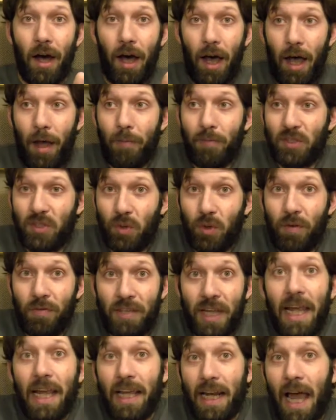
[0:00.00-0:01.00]
I'm sort of
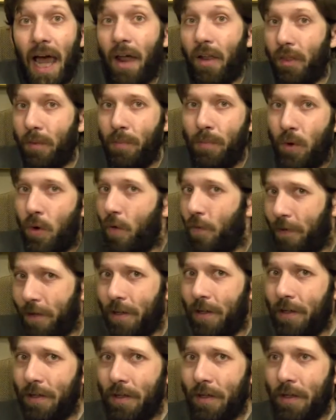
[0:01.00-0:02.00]
taken out of the
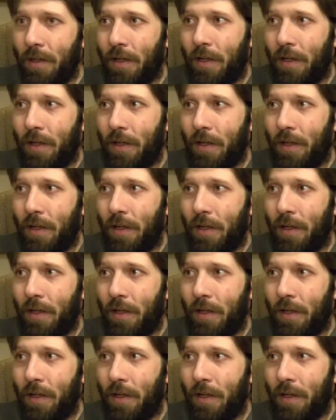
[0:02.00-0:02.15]
movie.